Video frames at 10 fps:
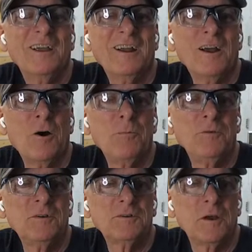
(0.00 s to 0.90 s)
And I hope
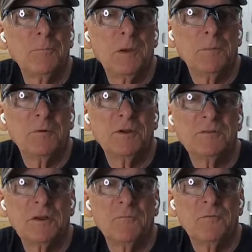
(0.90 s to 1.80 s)
some people get
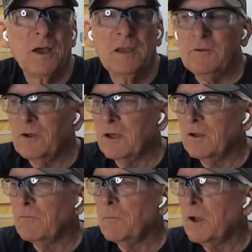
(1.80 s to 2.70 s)
some value out
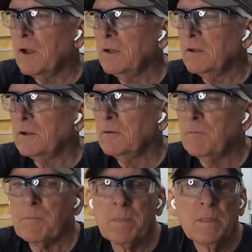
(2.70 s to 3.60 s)
of my